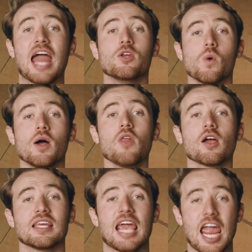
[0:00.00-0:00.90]
and you
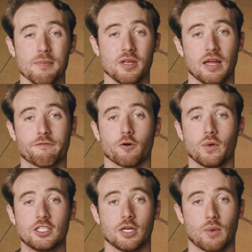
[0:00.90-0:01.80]
unlock the amulet for
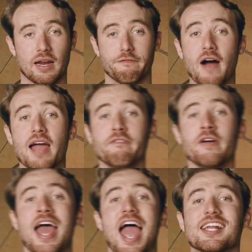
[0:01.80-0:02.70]
reaching rank 5
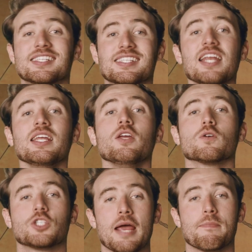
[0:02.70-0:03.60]
and ascending your
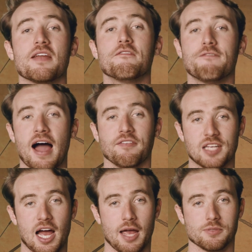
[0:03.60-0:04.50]
champion 5
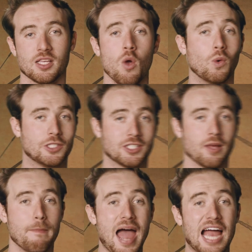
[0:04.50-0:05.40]
times, which is
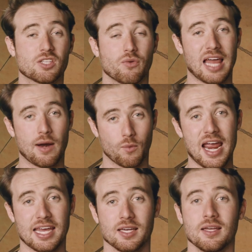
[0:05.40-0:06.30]
the max for that
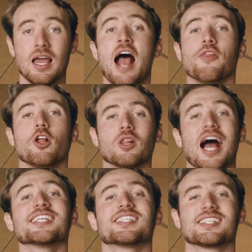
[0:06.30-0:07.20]
rank. The
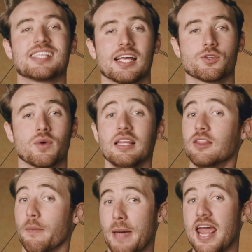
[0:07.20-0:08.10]
last accessory,
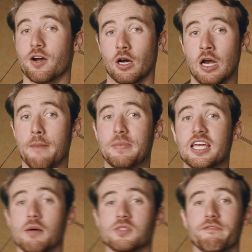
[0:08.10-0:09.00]
the banner,
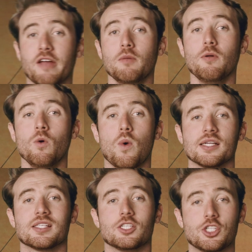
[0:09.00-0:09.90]
becomes available
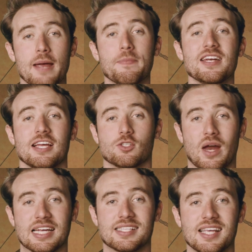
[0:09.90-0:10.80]
once the champion is
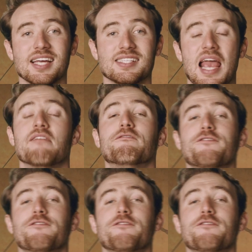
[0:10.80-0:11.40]
rank 6 and